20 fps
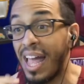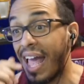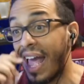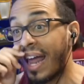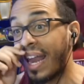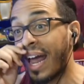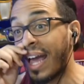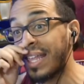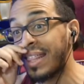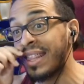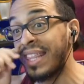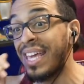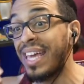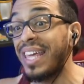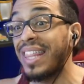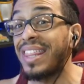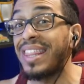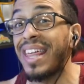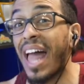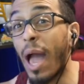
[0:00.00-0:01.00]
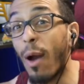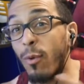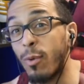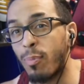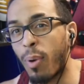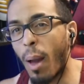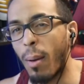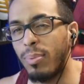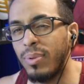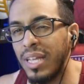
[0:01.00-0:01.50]
And I think that would
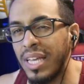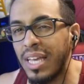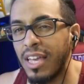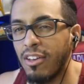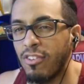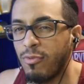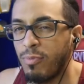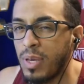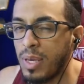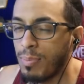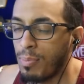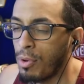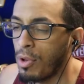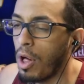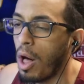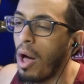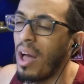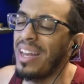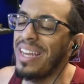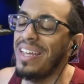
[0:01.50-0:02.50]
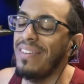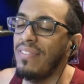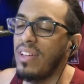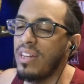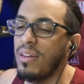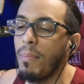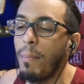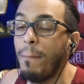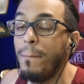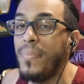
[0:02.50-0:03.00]
probably give people an
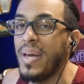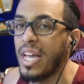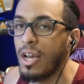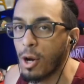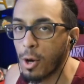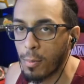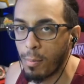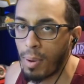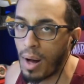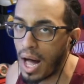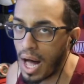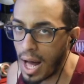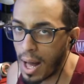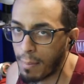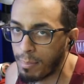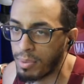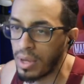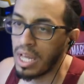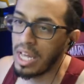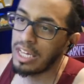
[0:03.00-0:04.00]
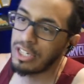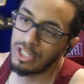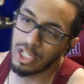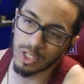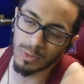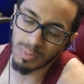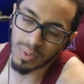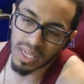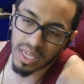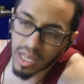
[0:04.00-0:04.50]
even bigger pop,
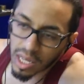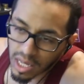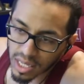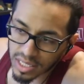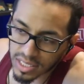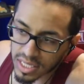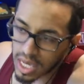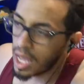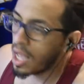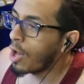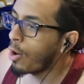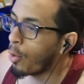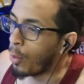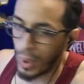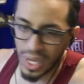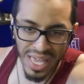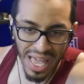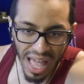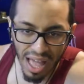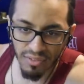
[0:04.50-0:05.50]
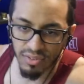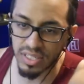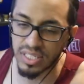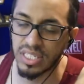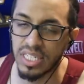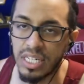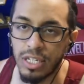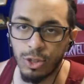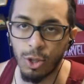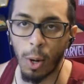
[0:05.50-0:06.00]
just because we haven't
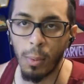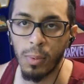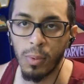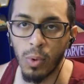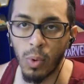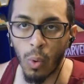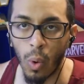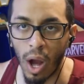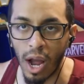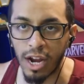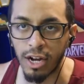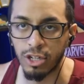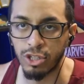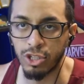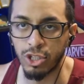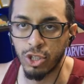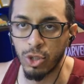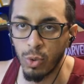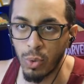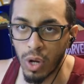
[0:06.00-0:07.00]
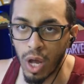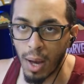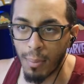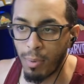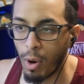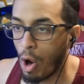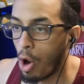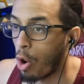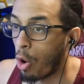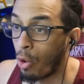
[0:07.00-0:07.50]
seen Tobey Maguire suit
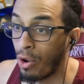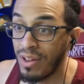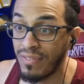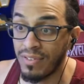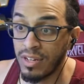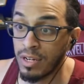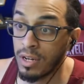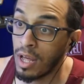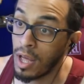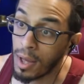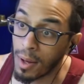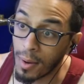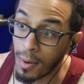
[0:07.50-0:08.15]
up or even